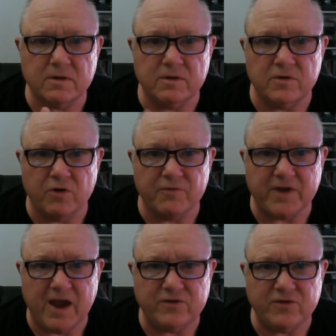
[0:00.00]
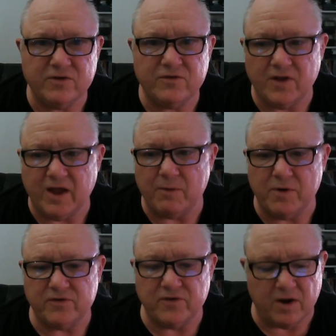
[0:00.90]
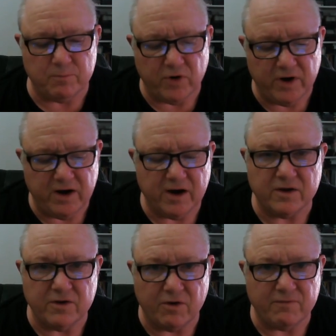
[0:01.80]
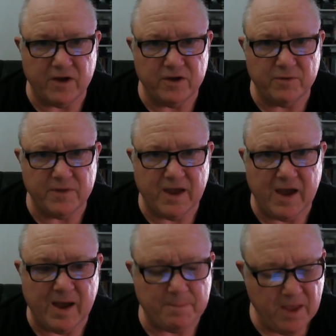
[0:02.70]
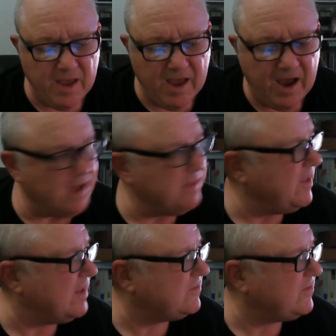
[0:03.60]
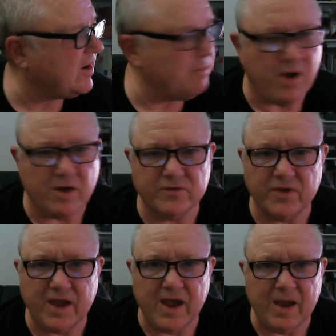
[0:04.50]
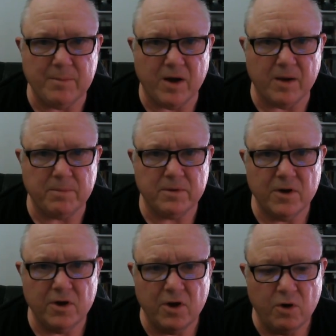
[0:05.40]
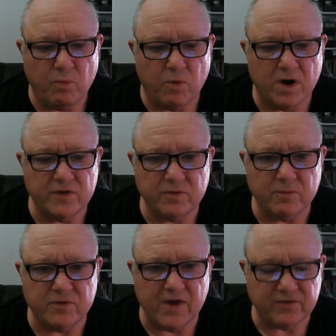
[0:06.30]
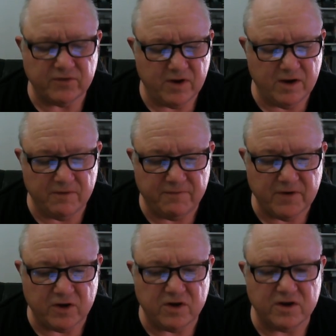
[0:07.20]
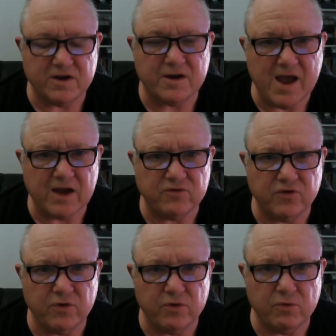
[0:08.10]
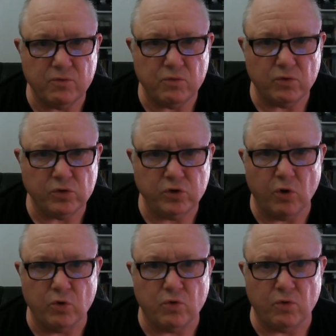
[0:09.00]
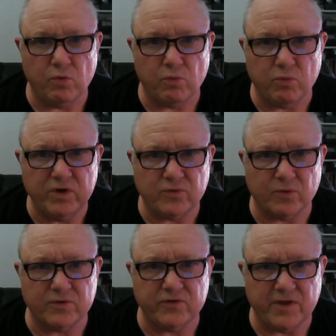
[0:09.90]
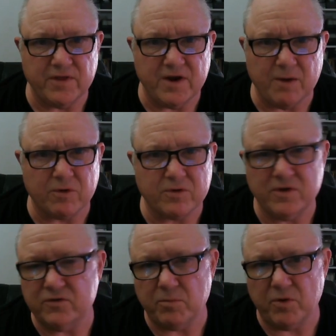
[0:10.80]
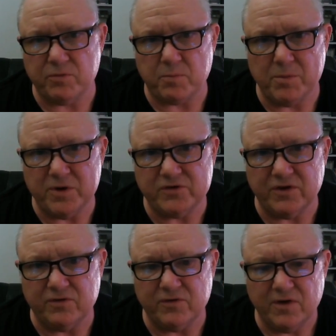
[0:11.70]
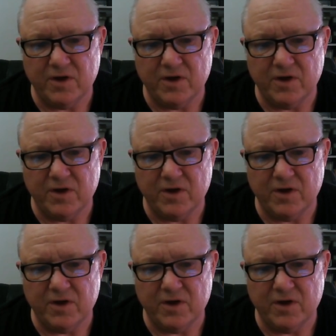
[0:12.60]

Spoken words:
notifications, like when it's done printing, it can notify you in the app. And that second box that came up was it was asking if it could connect to local resources on the network. These are both permissions